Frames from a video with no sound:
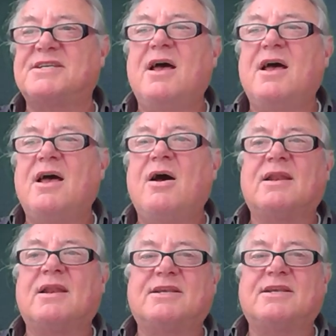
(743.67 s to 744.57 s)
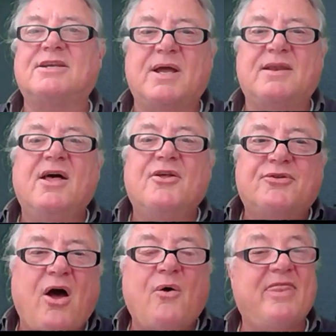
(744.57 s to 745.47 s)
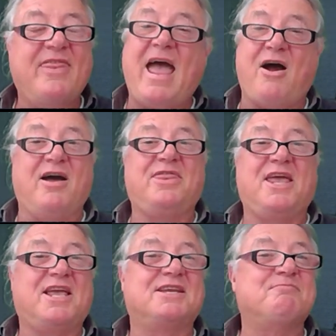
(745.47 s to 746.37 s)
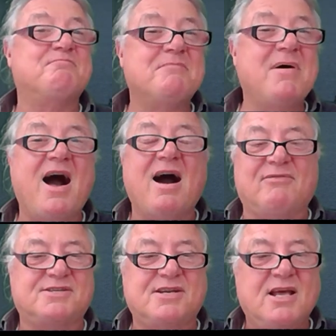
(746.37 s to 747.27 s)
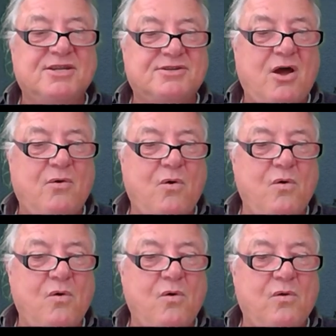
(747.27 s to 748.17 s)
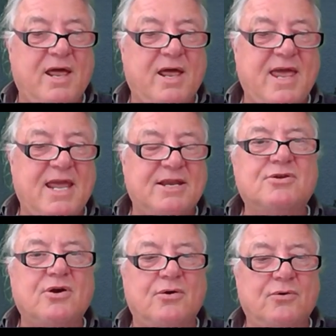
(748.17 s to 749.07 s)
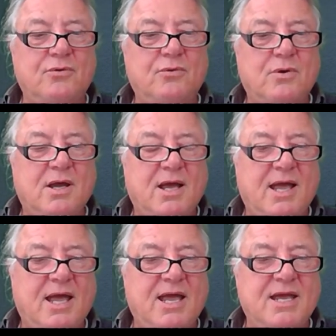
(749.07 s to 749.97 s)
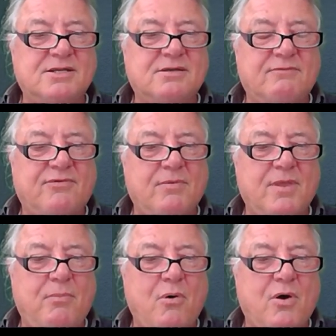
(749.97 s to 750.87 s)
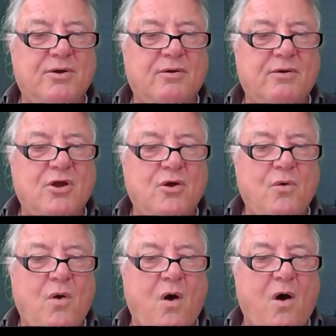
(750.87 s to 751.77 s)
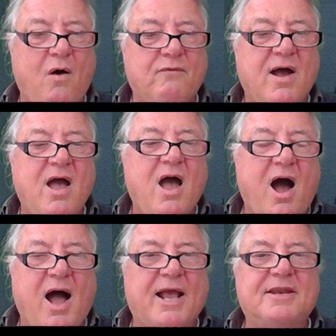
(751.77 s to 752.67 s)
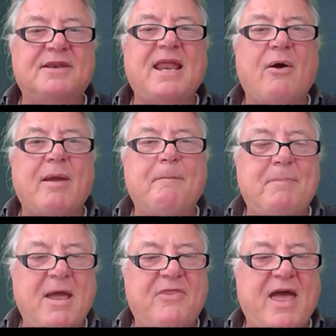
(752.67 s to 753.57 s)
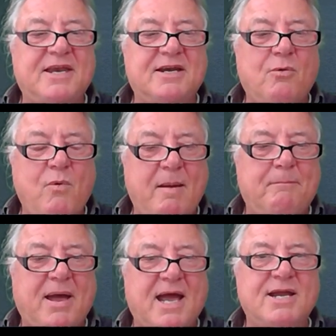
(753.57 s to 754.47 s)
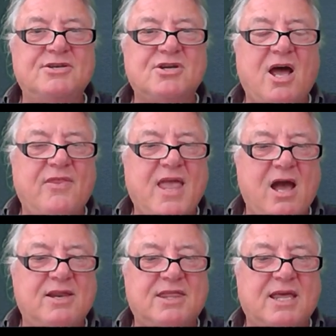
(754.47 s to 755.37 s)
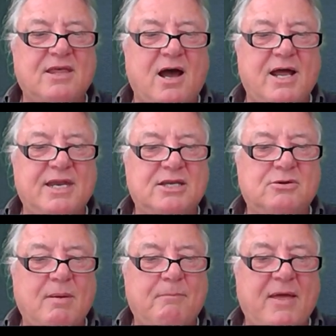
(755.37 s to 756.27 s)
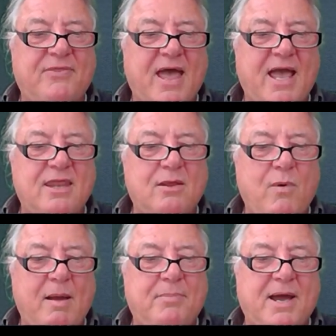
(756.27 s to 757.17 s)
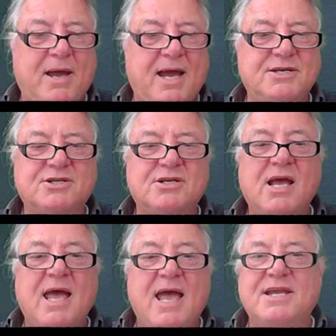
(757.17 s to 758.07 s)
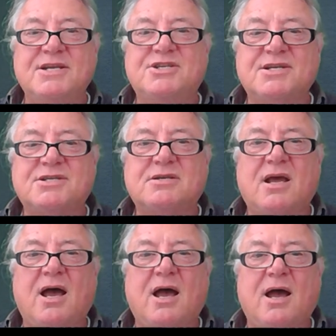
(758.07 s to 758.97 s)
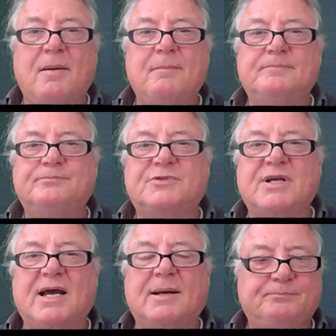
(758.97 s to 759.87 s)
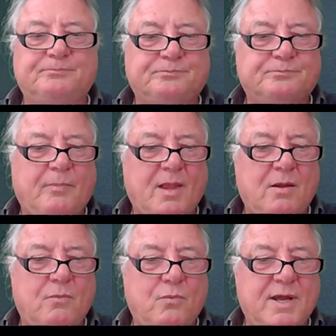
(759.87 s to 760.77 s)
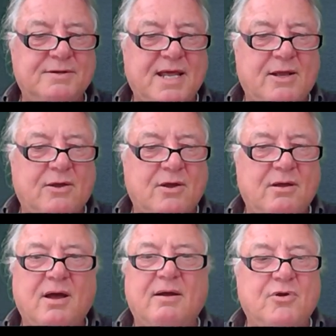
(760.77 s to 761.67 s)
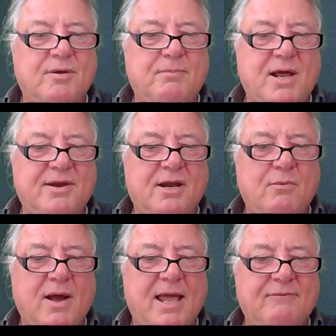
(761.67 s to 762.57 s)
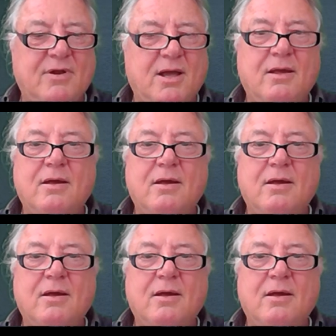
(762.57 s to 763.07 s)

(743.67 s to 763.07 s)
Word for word: will actually do it. So that I think is marvelous. So all I then need to do is, from the point of view of, I can now embed that in a web page, and the only thing that I need to embed that in the web page is just um, the, where's that gone? I've gone and blown it away, haven't